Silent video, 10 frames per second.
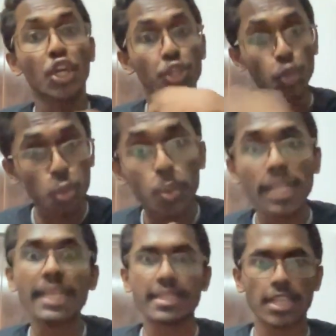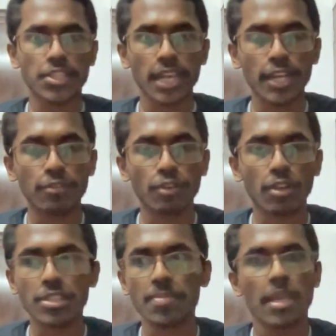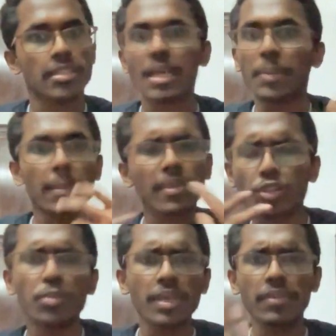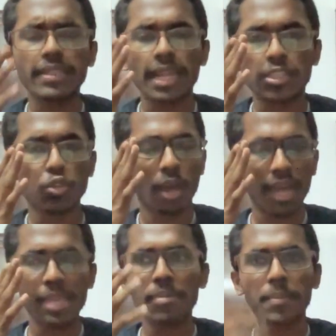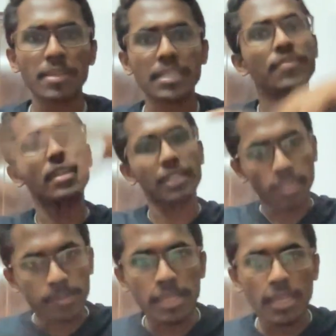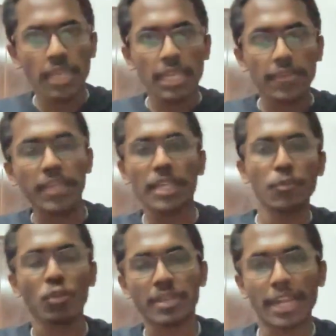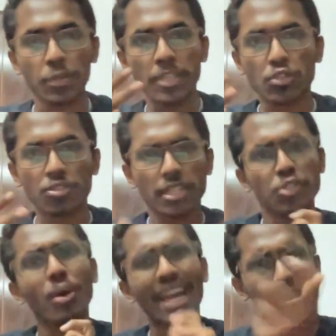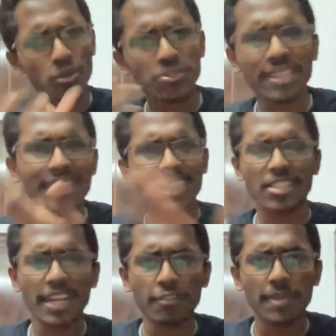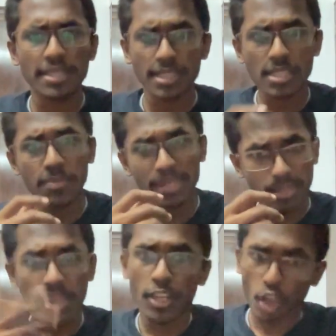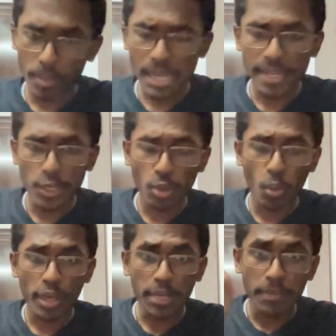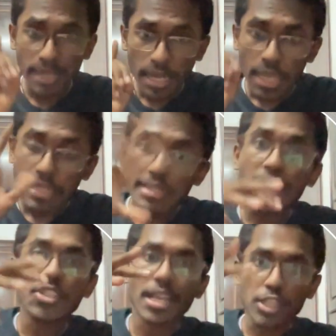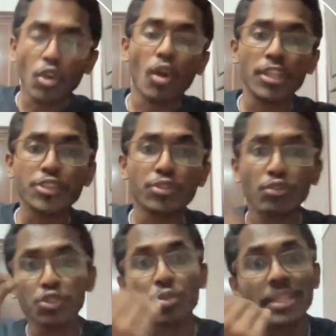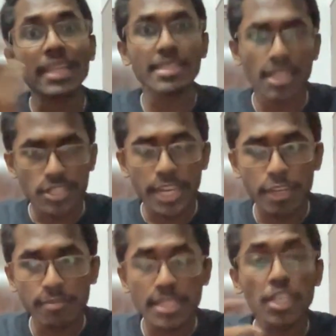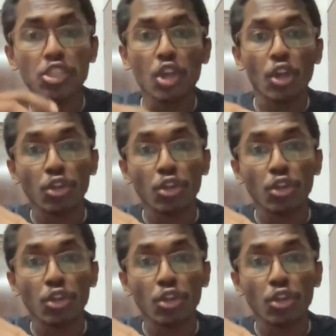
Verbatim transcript: You will get such kind of calls. Sometimes it could be even threats. So I am a person, even me, even a little more try to be socialist. so i also get such kind of messages but normally i try to avoid it but such as a college student you will get such kind of message